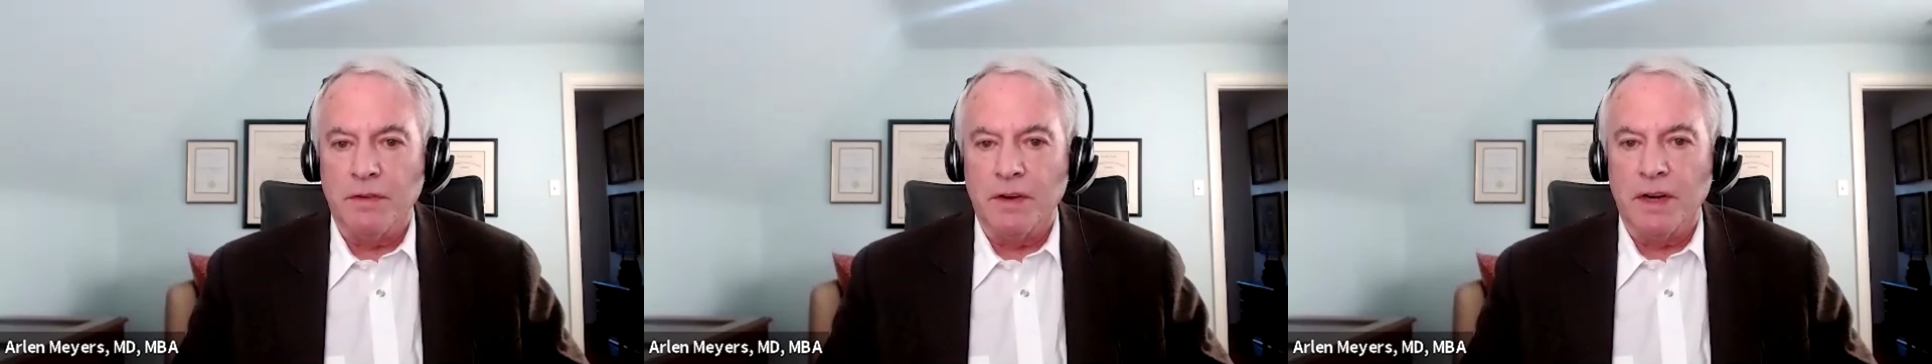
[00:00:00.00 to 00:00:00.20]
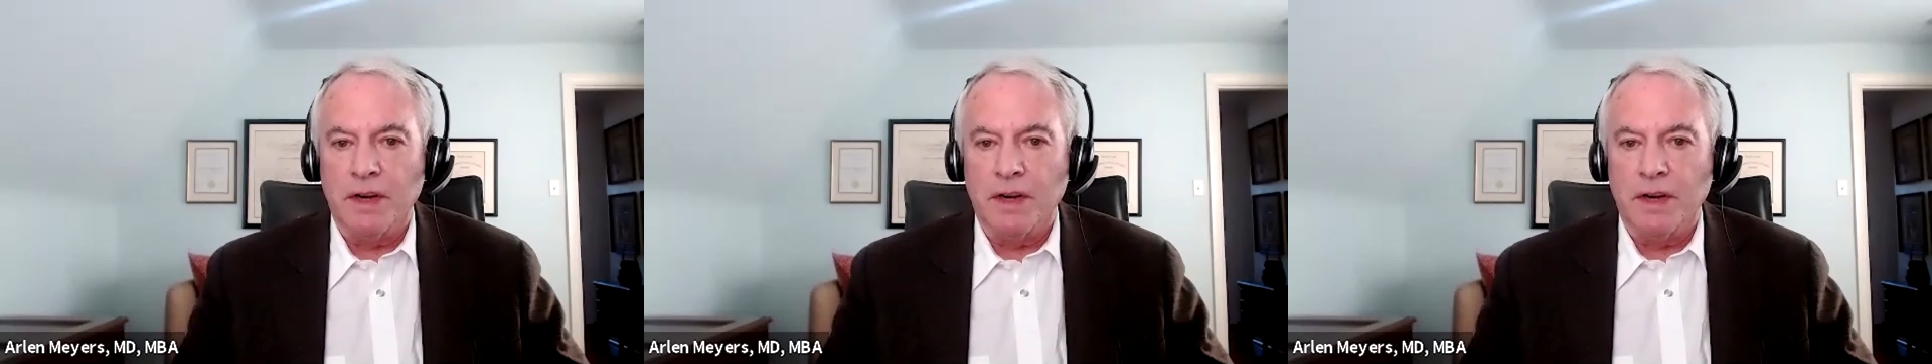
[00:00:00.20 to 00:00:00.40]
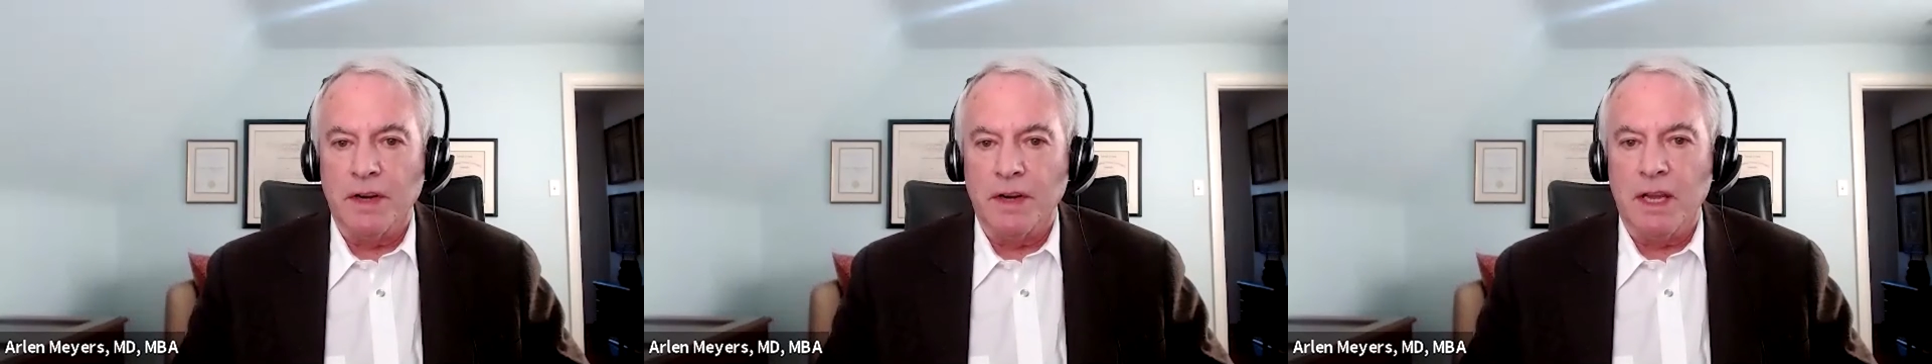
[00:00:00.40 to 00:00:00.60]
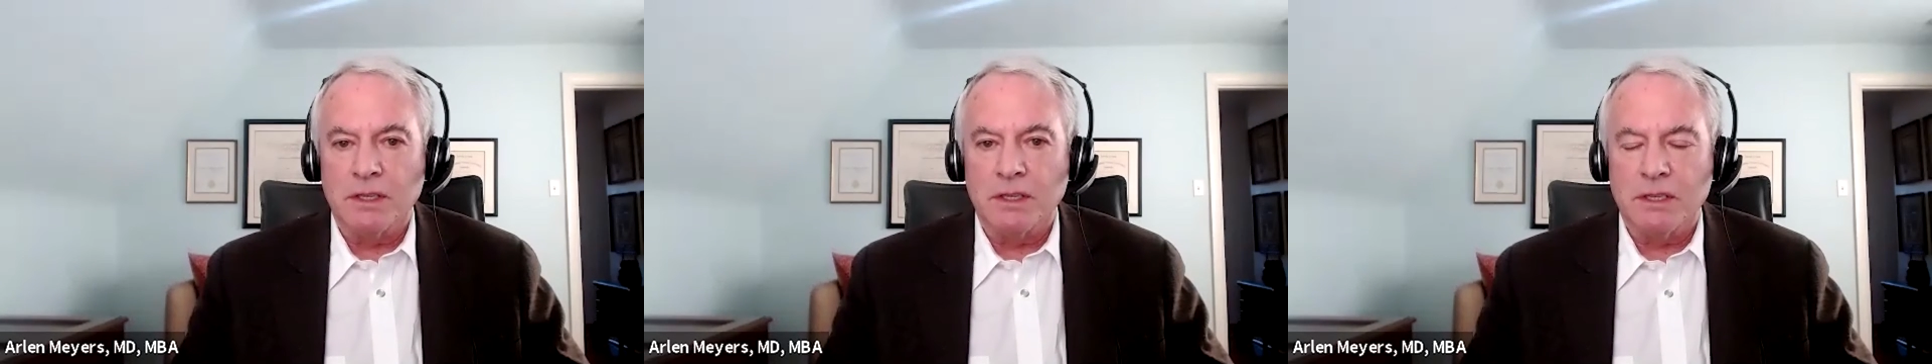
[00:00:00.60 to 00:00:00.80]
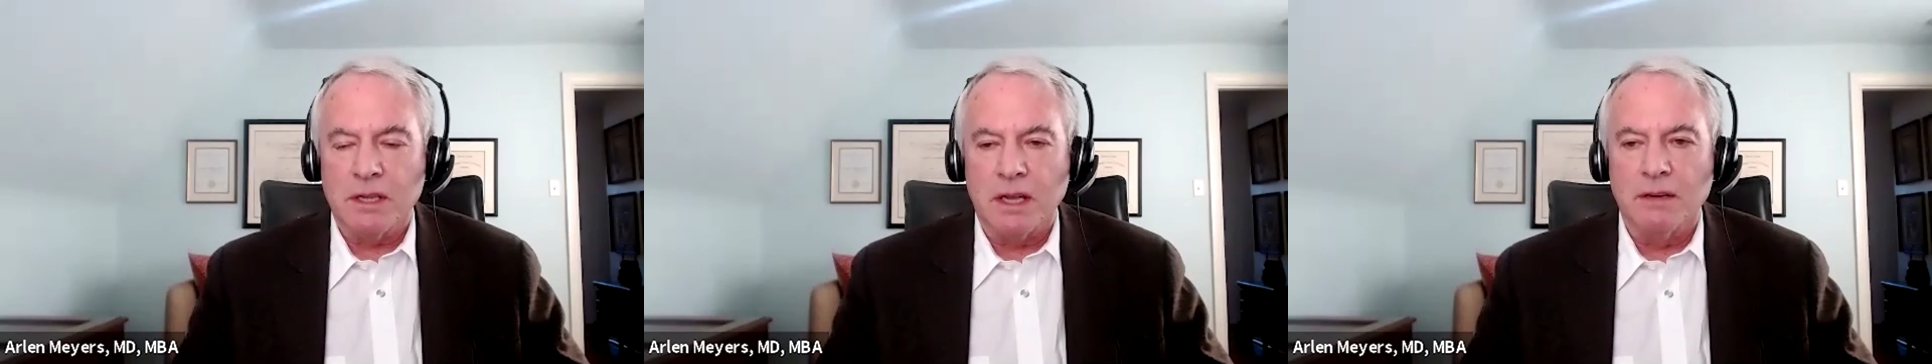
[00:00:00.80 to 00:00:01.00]
for
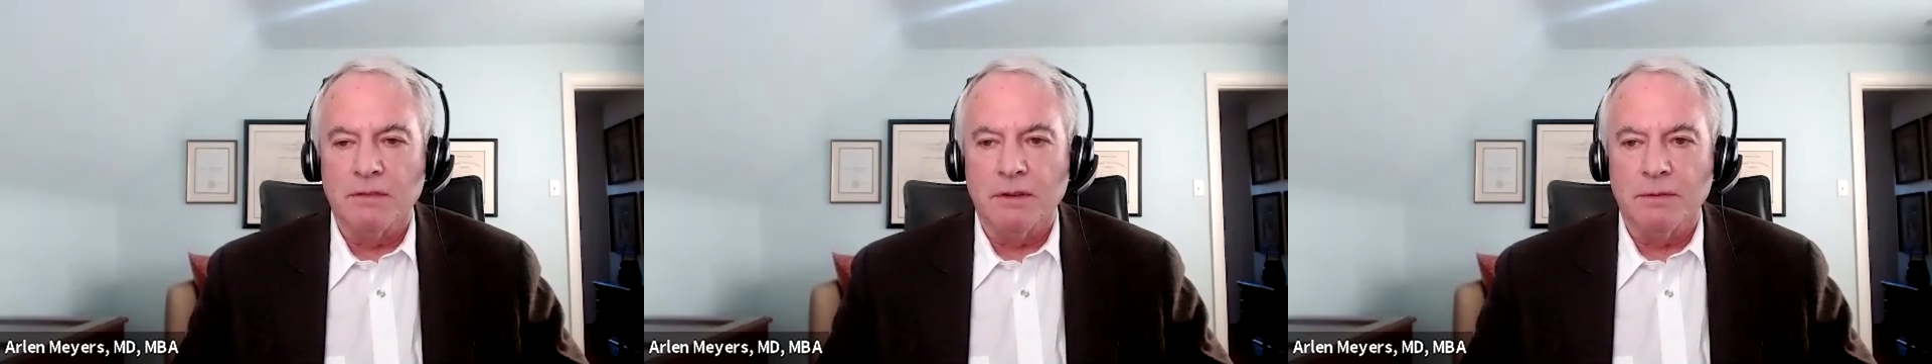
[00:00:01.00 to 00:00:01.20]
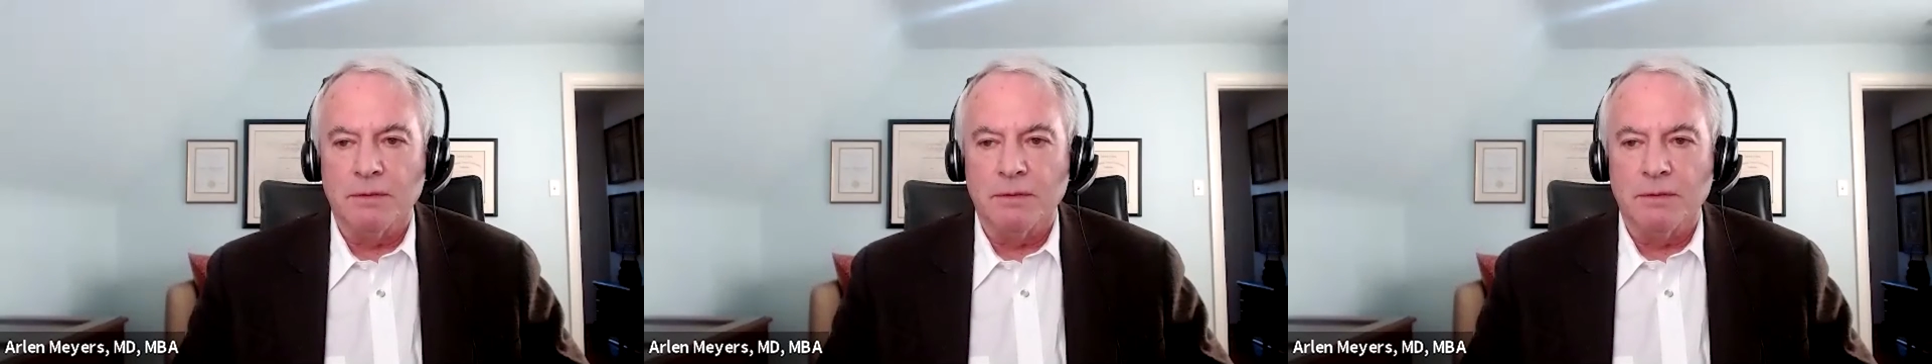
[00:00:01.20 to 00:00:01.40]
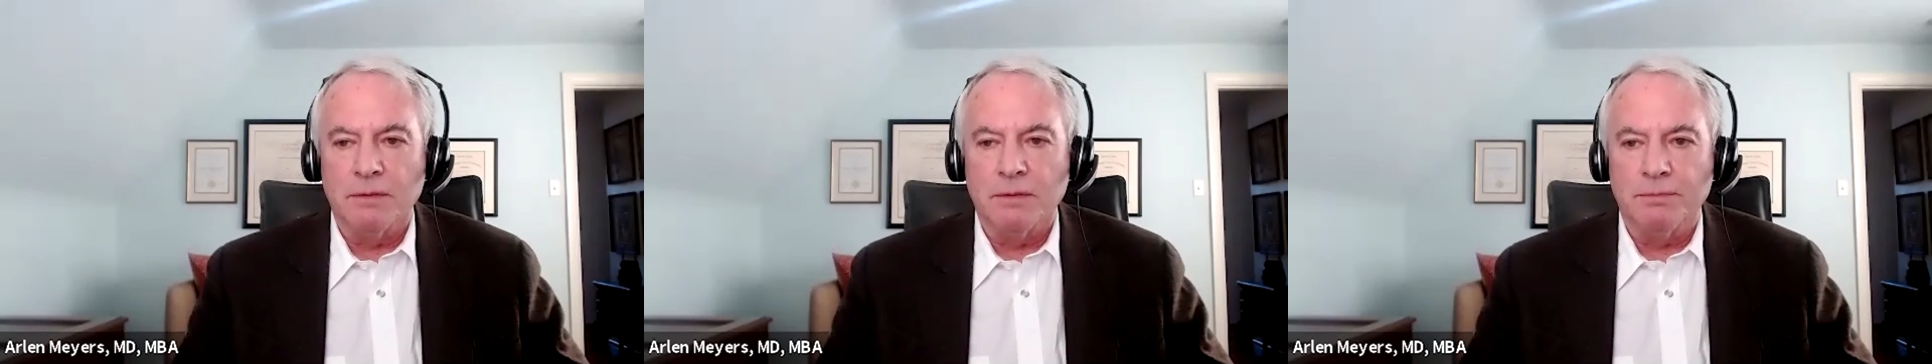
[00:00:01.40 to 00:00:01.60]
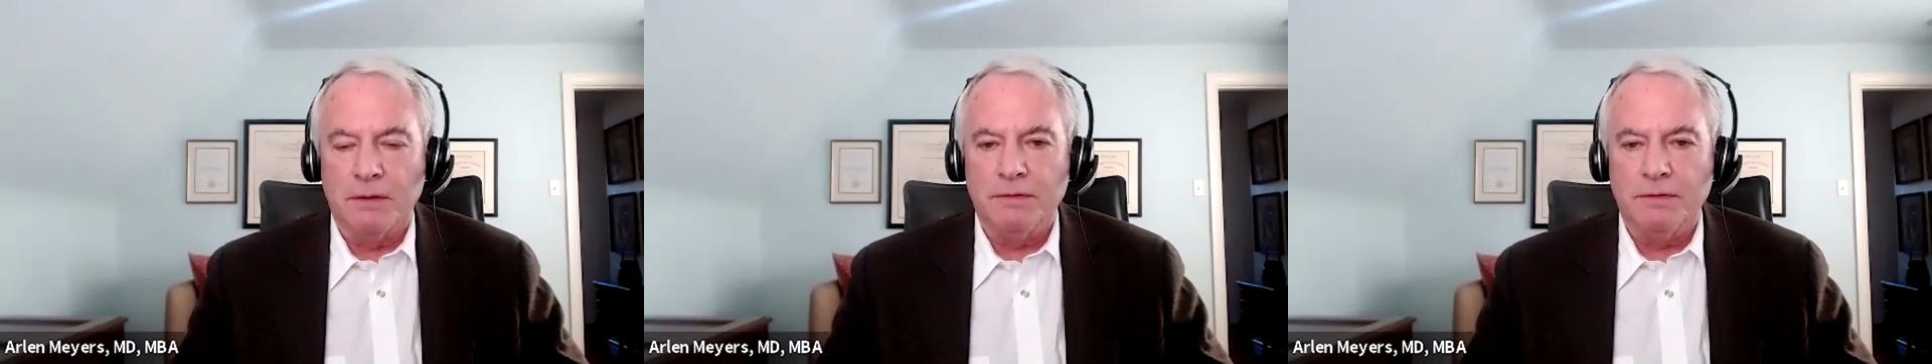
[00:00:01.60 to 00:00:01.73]
forgiveness instead of